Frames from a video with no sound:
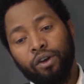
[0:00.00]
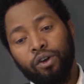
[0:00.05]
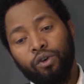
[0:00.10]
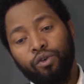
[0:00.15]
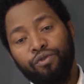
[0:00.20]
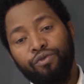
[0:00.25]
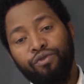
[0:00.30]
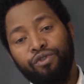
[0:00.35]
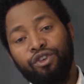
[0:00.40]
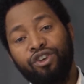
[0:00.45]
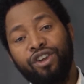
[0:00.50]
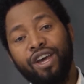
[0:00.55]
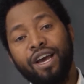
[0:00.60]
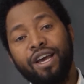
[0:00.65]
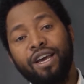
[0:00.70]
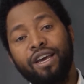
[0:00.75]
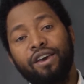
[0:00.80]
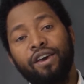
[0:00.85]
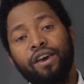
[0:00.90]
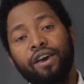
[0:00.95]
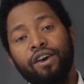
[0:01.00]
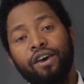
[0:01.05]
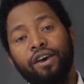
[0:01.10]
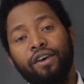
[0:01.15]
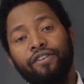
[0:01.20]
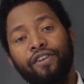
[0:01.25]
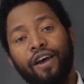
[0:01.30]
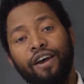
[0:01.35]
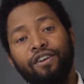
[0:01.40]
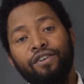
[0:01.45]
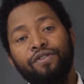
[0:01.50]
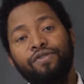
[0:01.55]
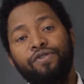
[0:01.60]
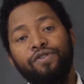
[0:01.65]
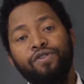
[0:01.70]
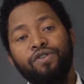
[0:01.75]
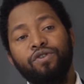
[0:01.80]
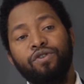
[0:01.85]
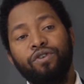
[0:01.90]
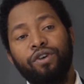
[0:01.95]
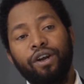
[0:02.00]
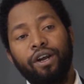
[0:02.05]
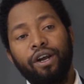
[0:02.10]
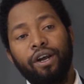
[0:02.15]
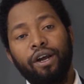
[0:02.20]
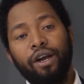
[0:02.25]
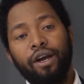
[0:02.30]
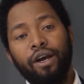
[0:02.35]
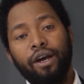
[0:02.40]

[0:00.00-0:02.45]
if we take certain theory,